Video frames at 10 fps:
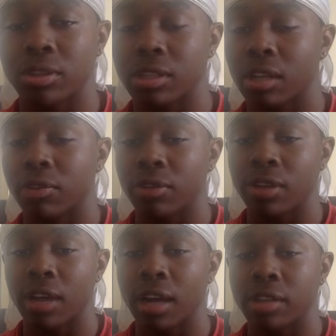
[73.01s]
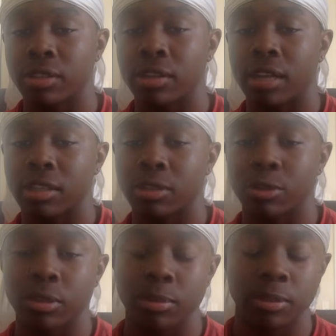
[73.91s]
slow for you guys so you guys can do
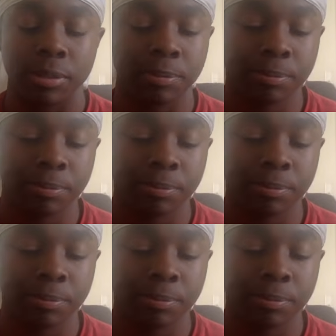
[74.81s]
it with me.